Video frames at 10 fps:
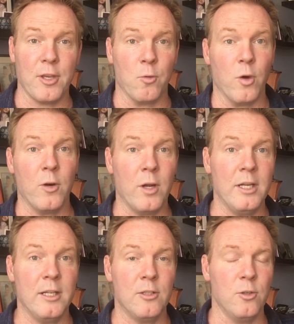thing. What do I
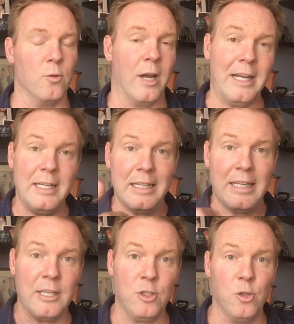need to do? I need to
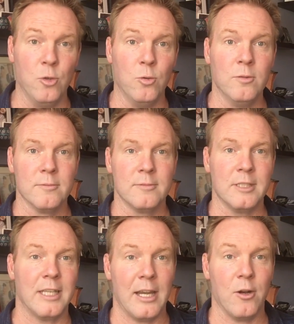get you
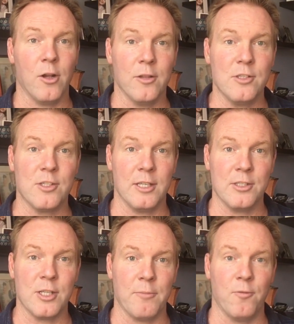to count all these
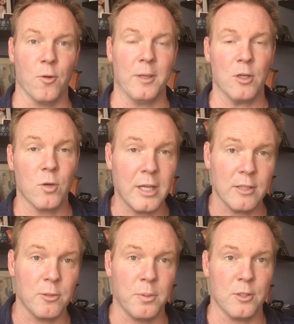things up for me. Go
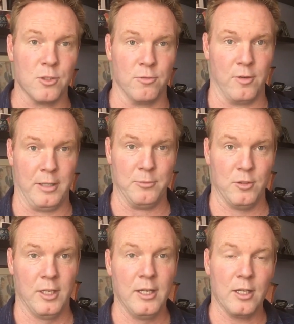count the picture
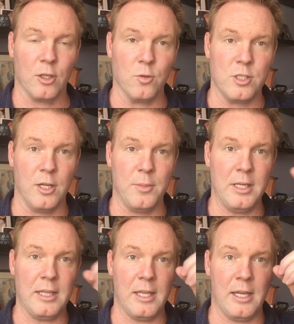frames. Go tell
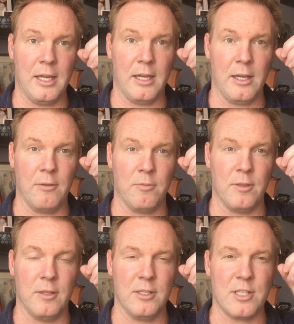me
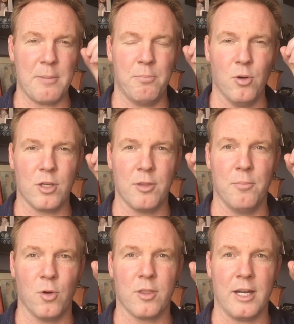is that book the
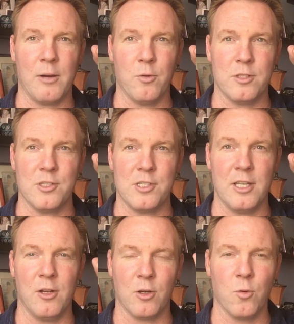book that I want to
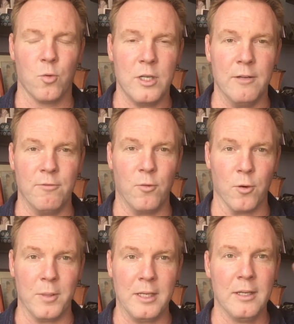sell? Go read it
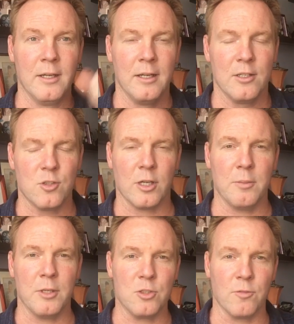for me so I
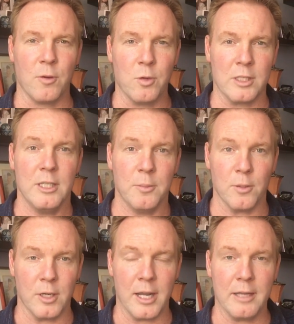can make sure if I want to keep
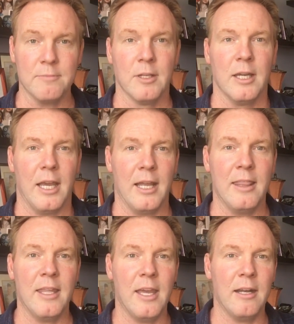it or not.
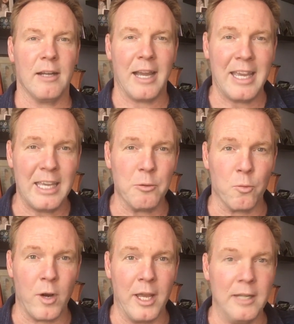And then I hate
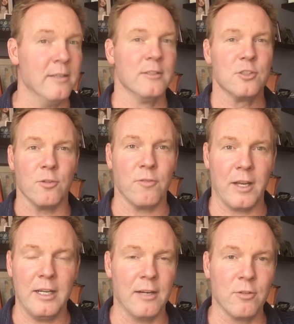red, so
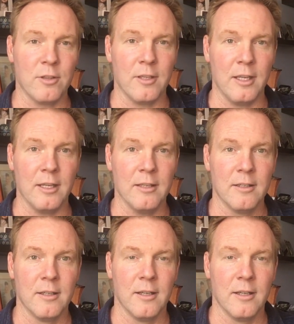find everything